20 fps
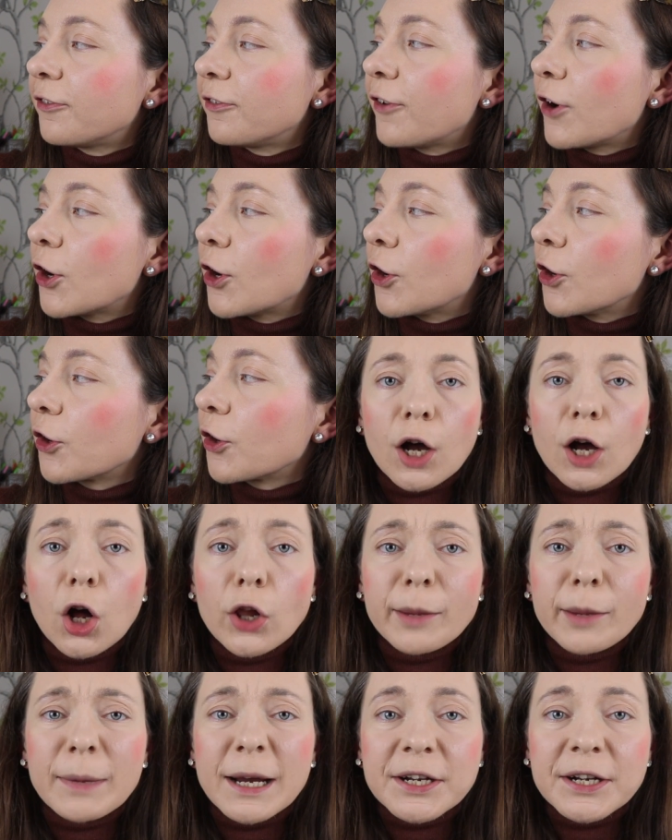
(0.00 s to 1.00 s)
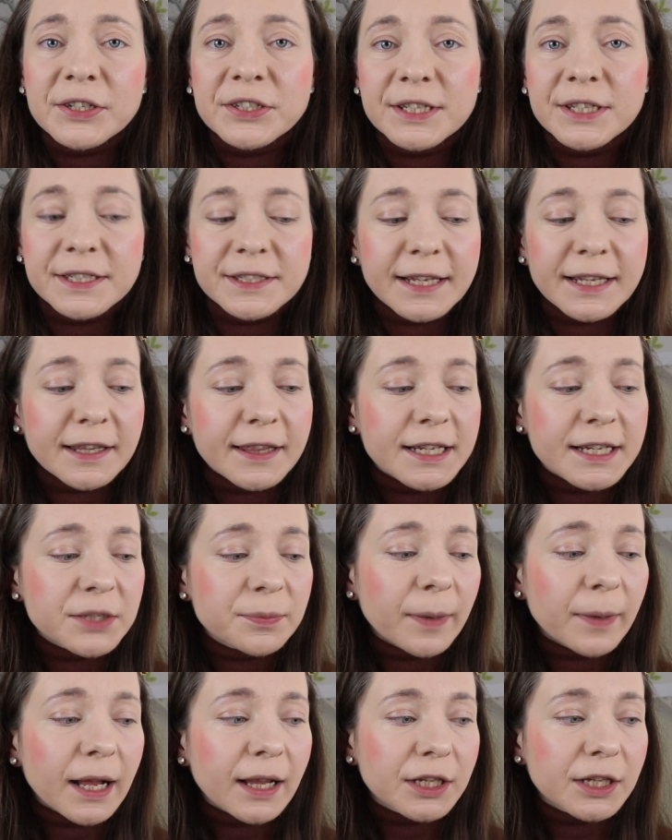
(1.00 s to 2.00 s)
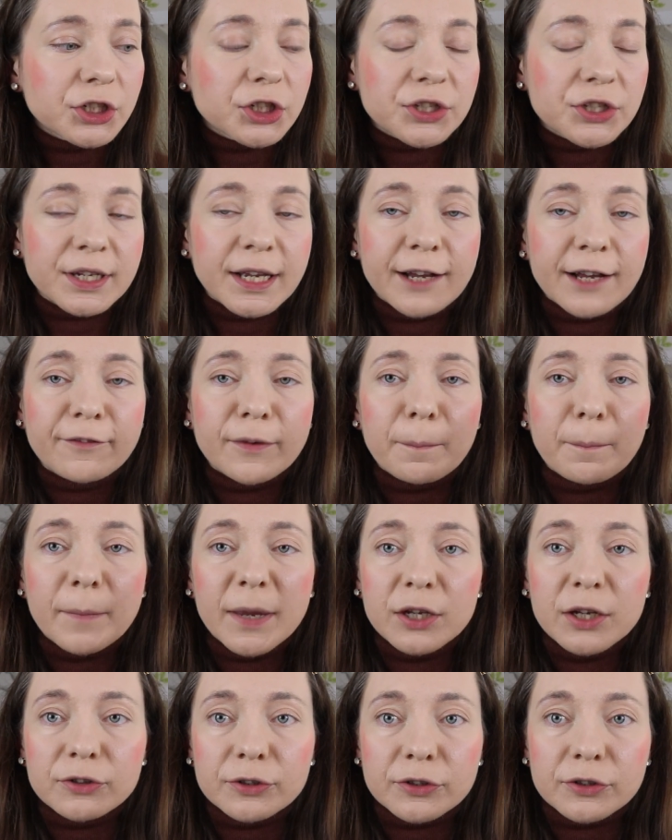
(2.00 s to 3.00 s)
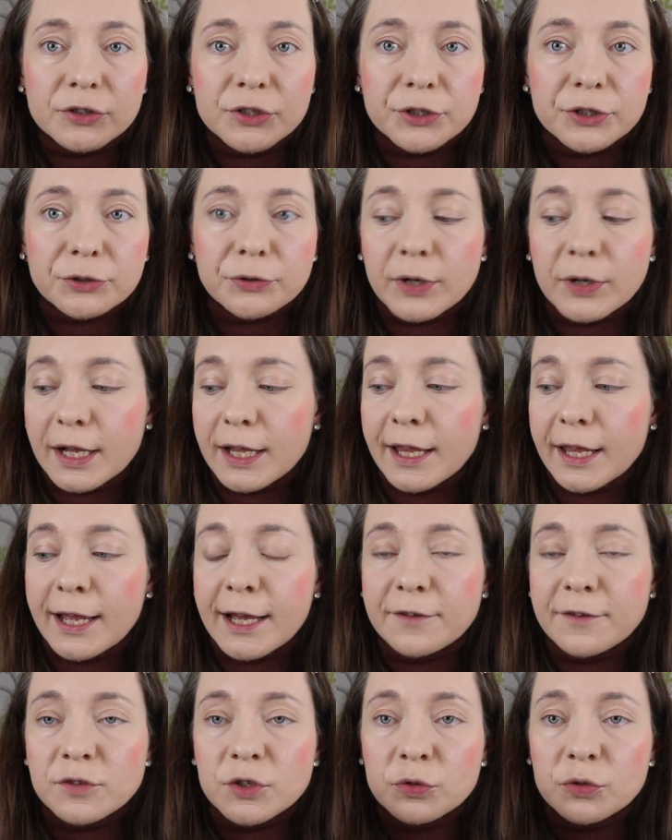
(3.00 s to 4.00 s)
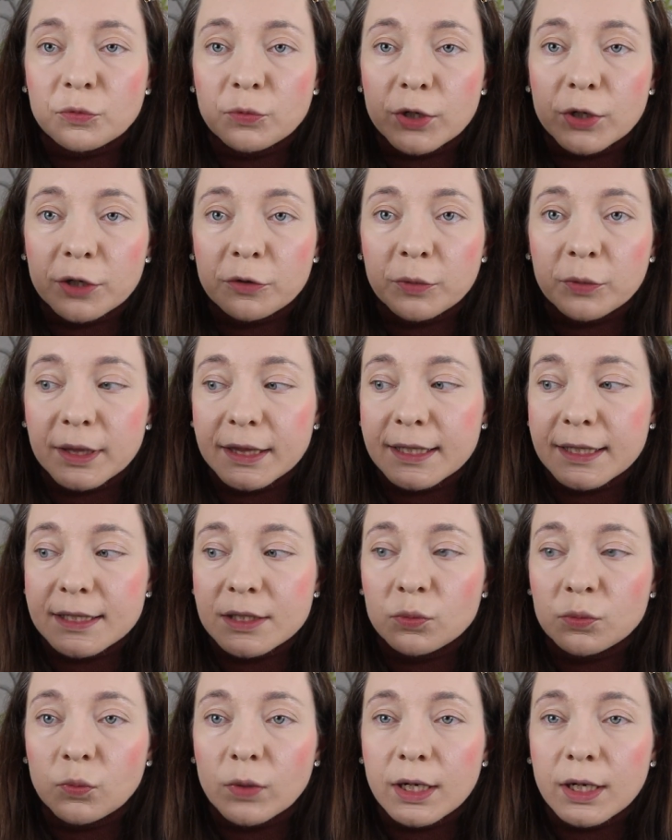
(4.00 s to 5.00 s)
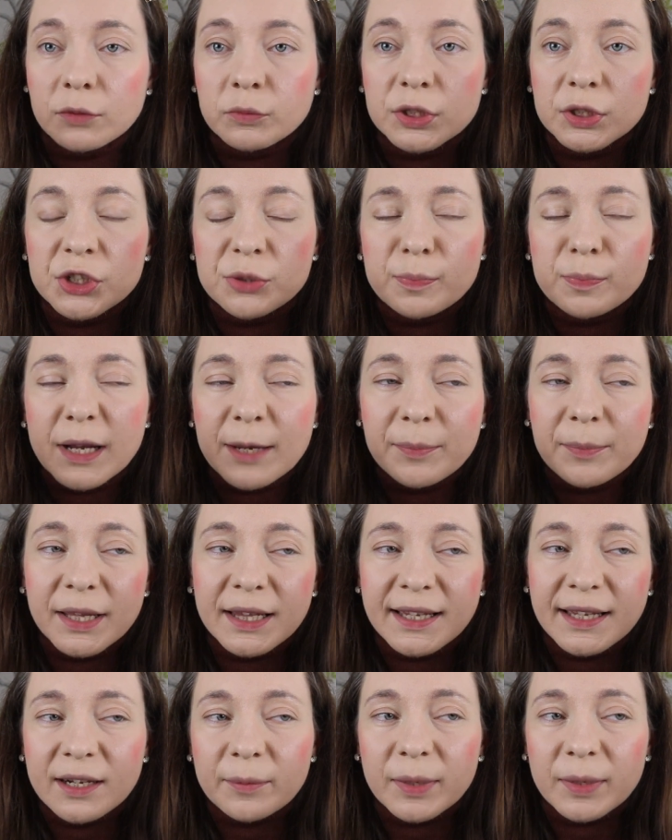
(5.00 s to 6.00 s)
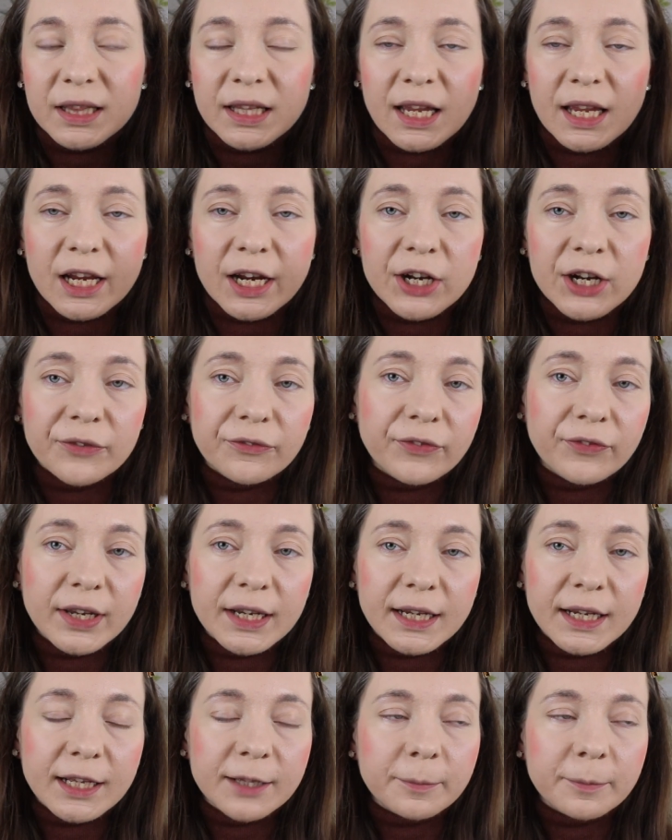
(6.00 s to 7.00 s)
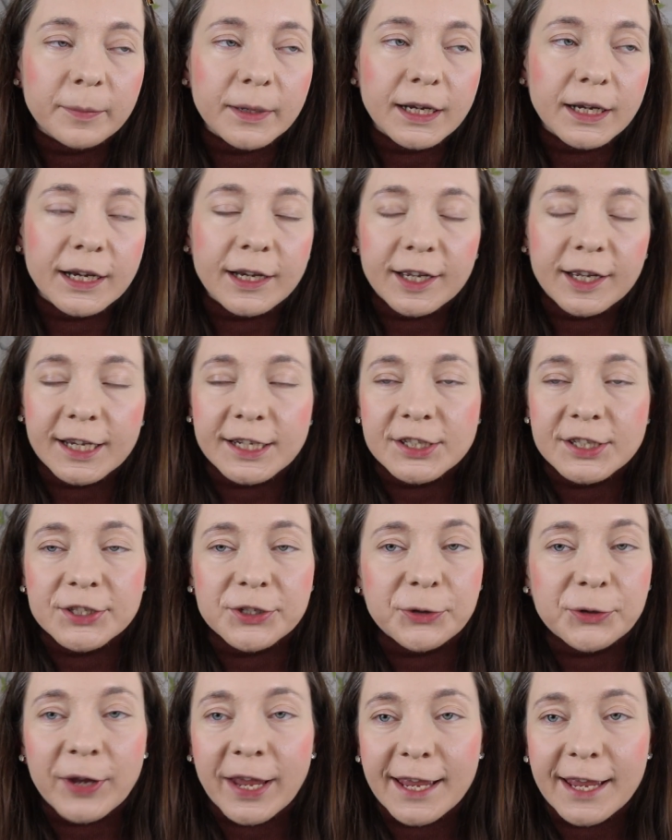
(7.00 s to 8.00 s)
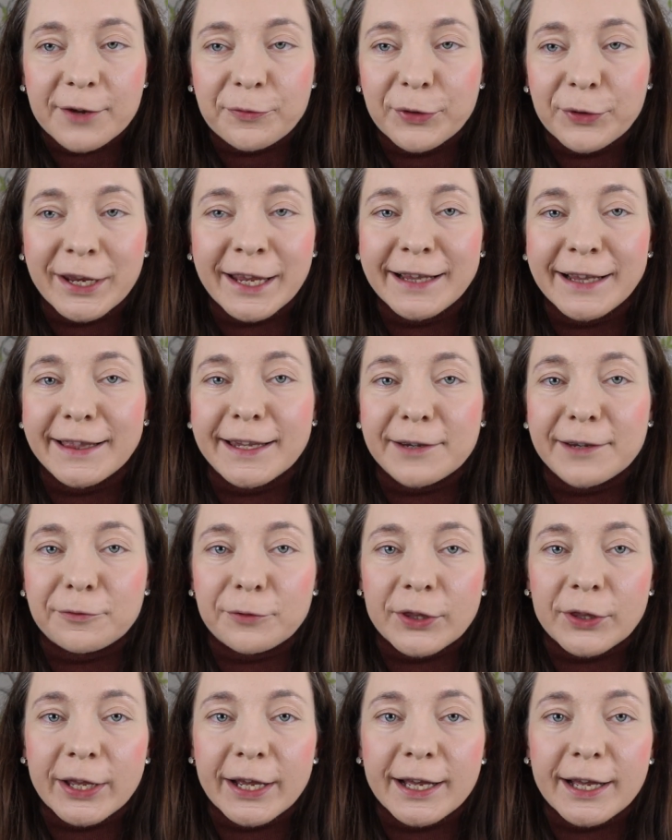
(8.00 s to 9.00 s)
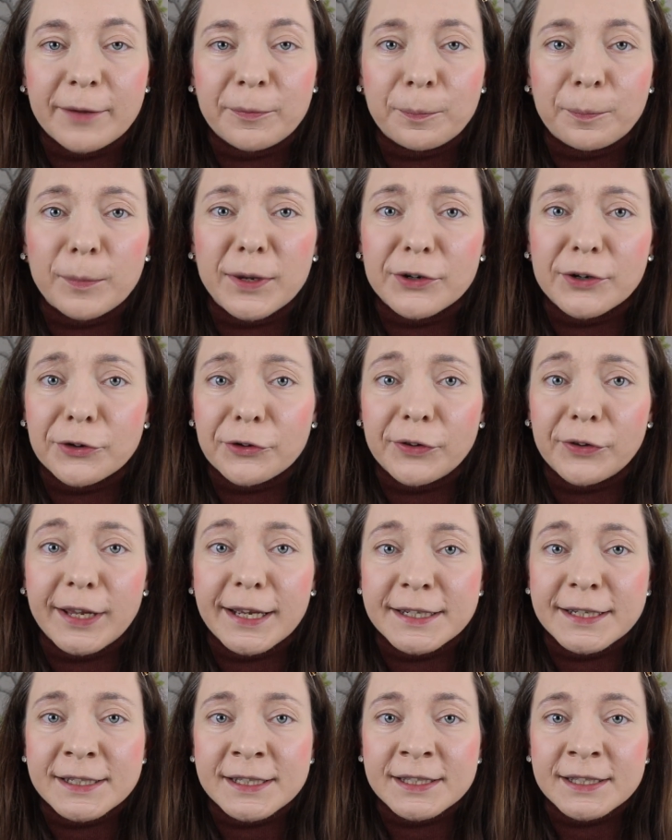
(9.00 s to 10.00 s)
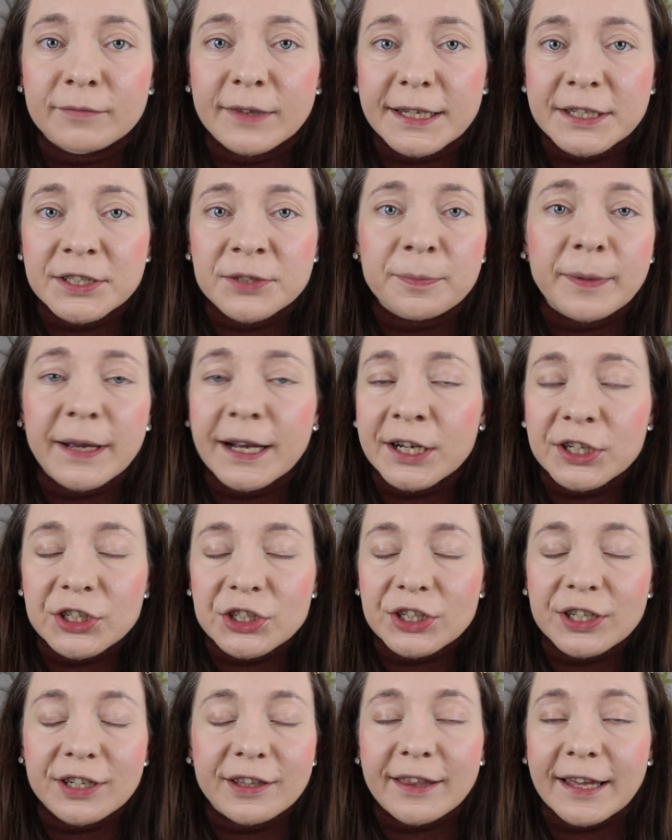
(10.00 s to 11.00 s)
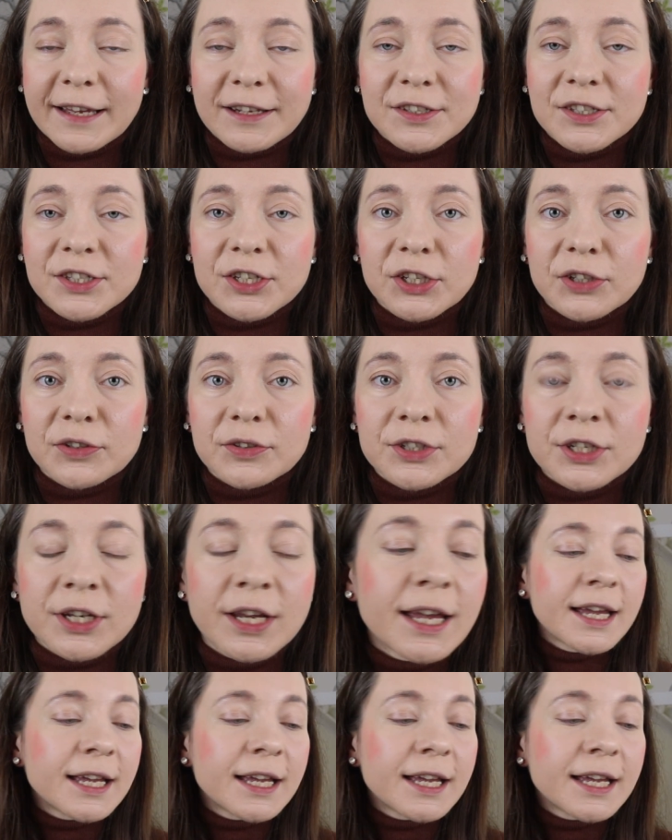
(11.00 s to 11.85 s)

But the only minus is that this palette doesn't have a mirror, so I'll have to work with this one, which might be a little bit inconvenient, but it's okay, we can live with that. Mirrorless, less packaging, that's good.